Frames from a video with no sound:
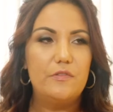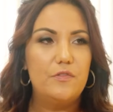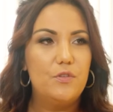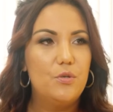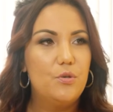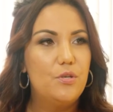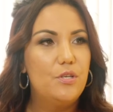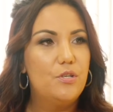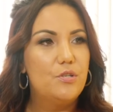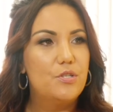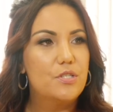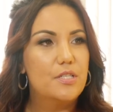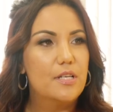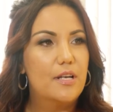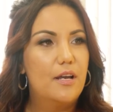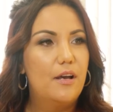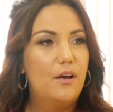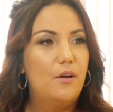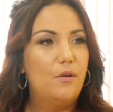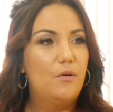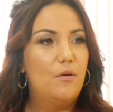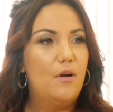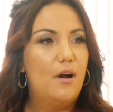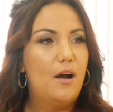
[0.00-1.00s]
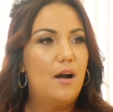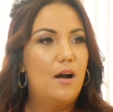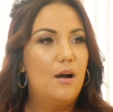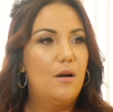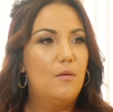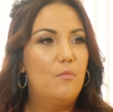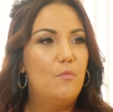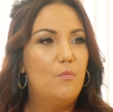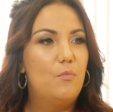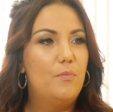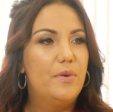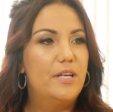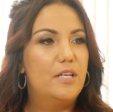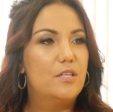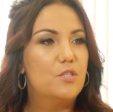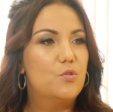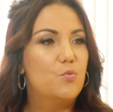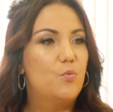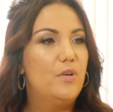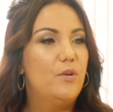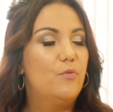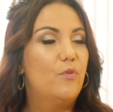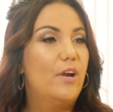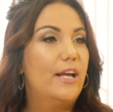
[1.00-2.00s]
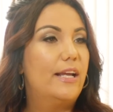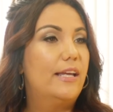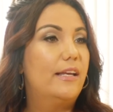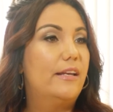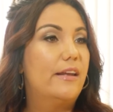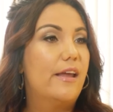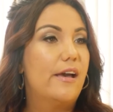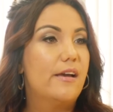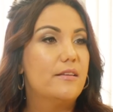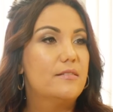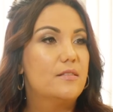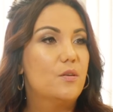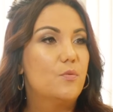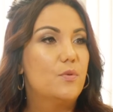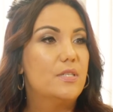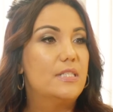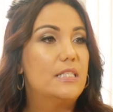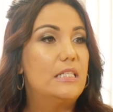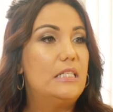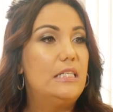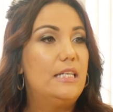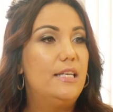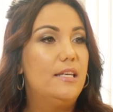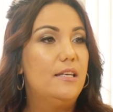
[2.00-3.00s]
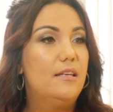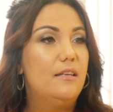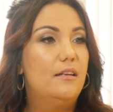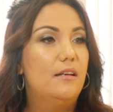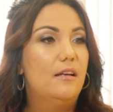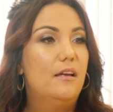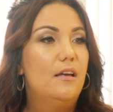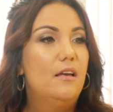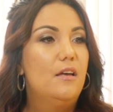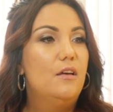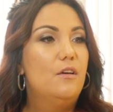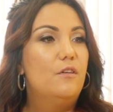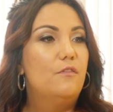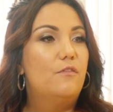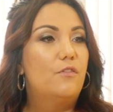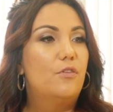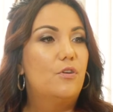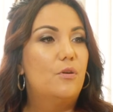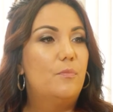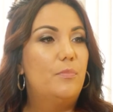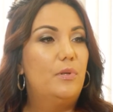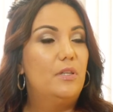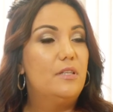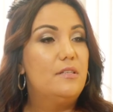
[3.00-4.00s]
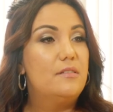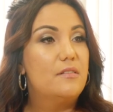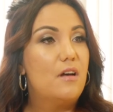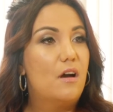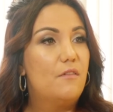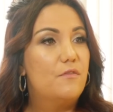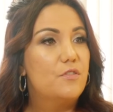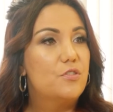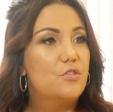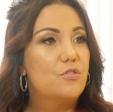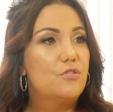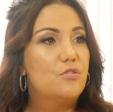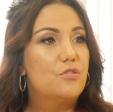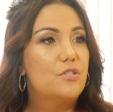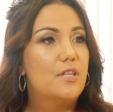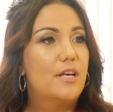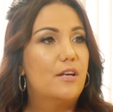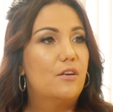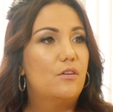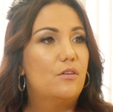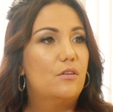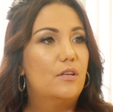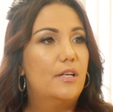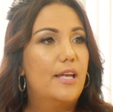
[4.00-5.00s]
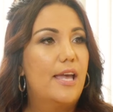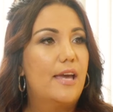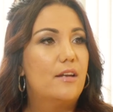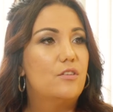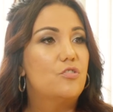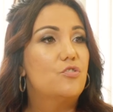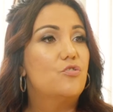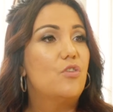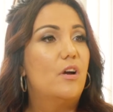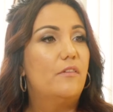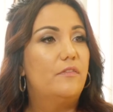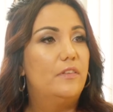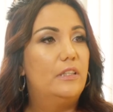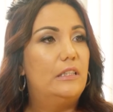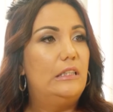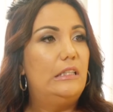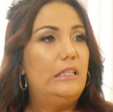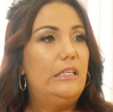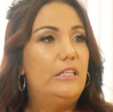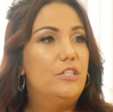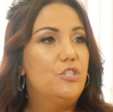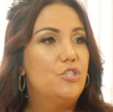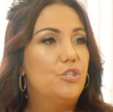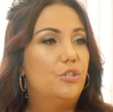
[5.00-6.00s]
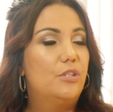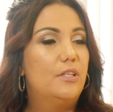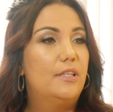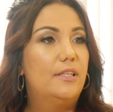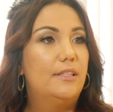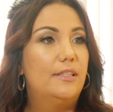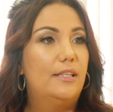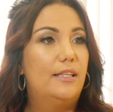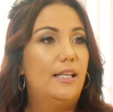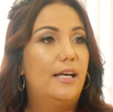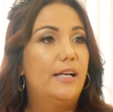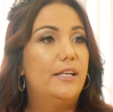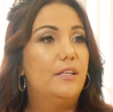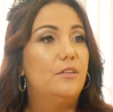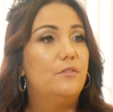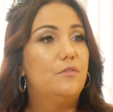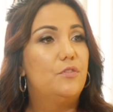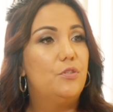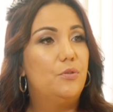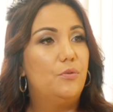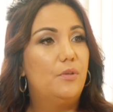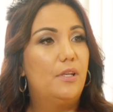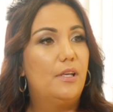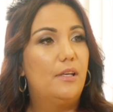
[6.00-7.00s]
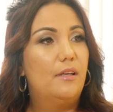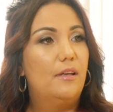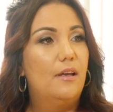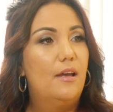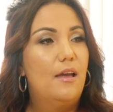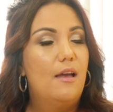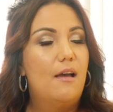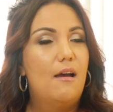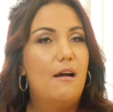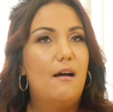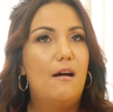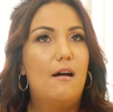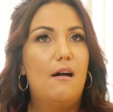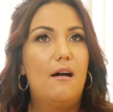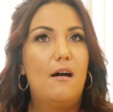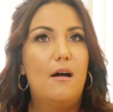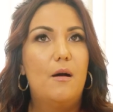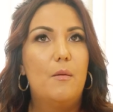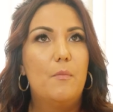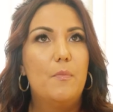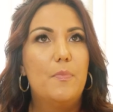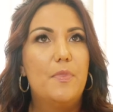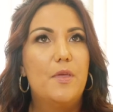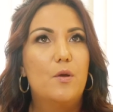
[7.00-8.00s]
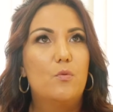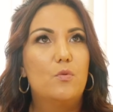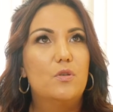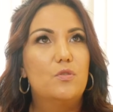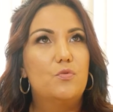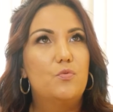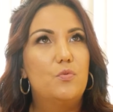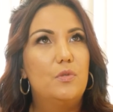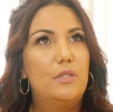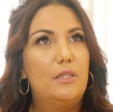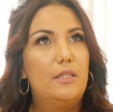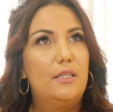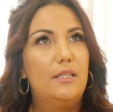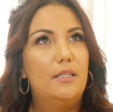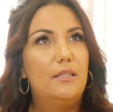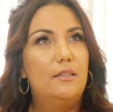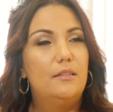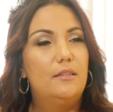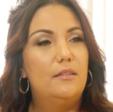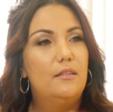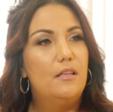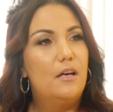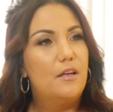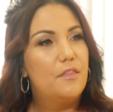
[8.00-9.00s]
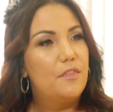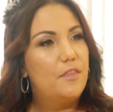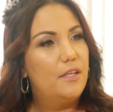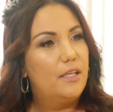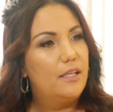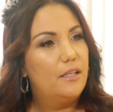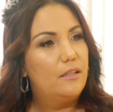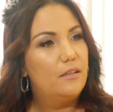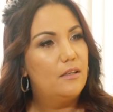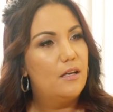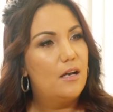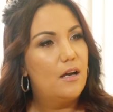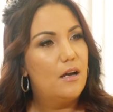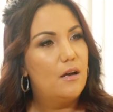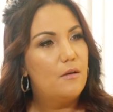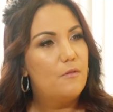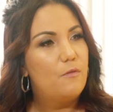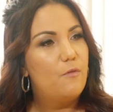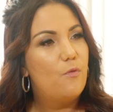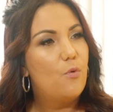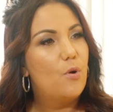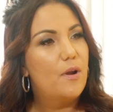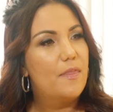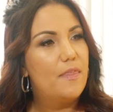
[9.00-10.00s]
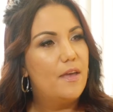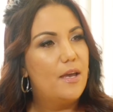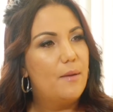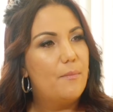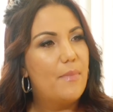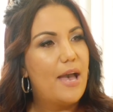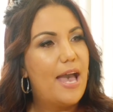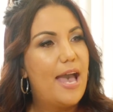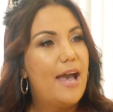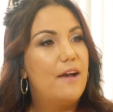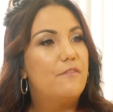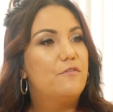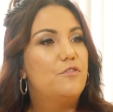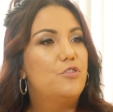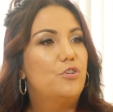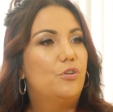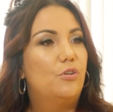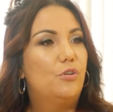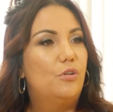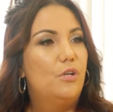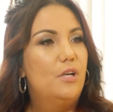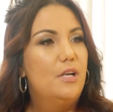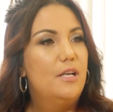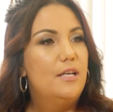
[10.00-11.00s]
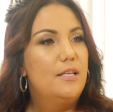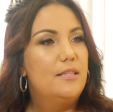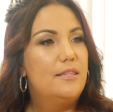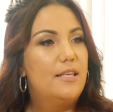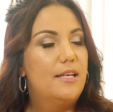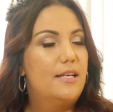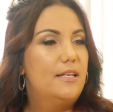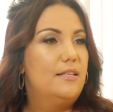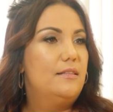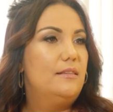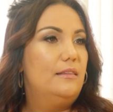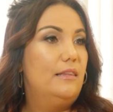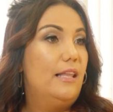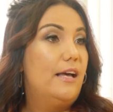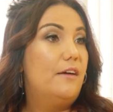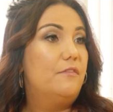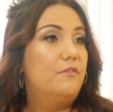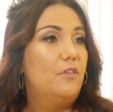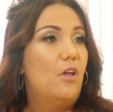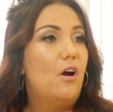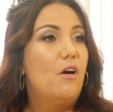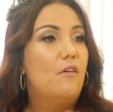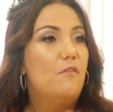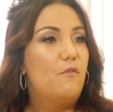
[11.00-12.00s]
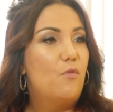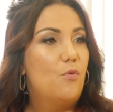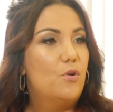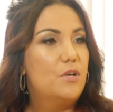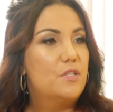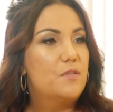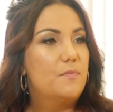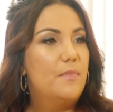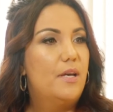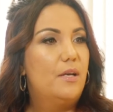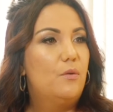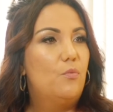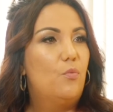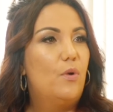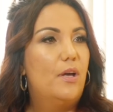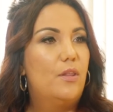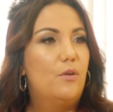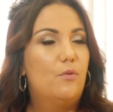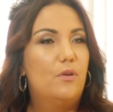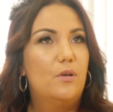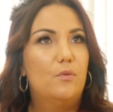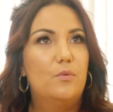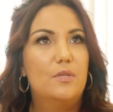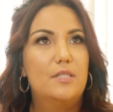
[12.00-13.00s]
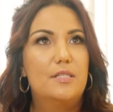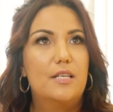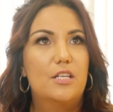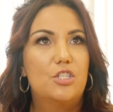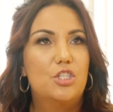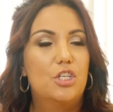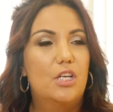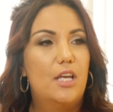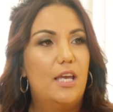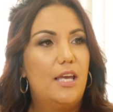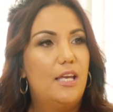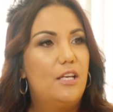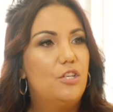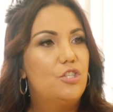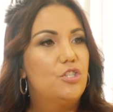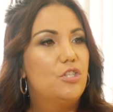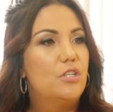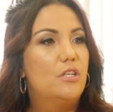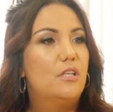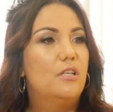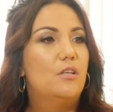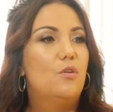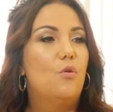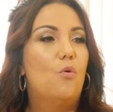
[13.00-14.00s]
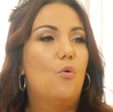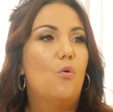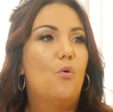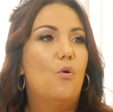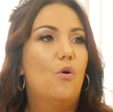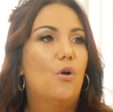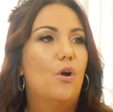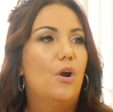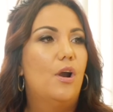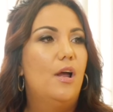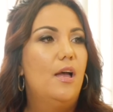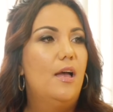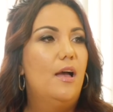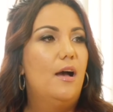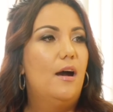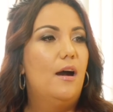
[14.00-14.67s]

a few years ago because we recognized there was a need for police officers that are catastrophically injured in the line of duty. There was really nothing for them after they left law enforcement, whether it was education or